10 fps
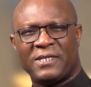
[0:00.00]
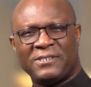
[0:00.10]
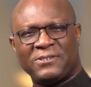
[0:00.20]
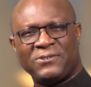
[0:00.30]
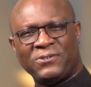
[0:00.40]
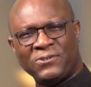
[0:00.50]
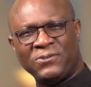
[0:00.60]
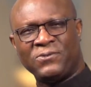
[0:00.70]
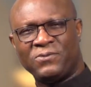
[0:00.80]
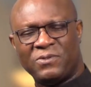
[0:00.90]
us to
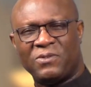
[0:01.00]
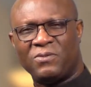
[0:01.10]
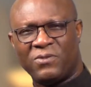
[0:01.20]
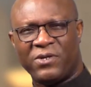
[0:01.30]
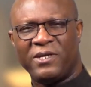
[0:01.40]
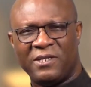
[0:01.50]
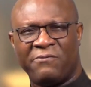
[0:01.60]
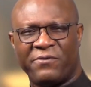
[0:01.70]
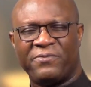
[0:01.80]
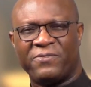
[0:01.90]
do three
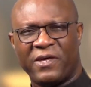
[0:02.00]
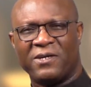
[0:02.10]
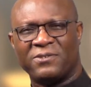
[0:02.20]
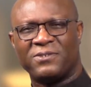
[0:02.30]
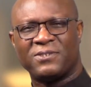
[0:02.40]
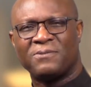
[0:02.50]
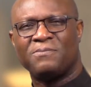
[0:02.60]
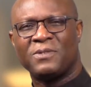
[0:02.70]
different things.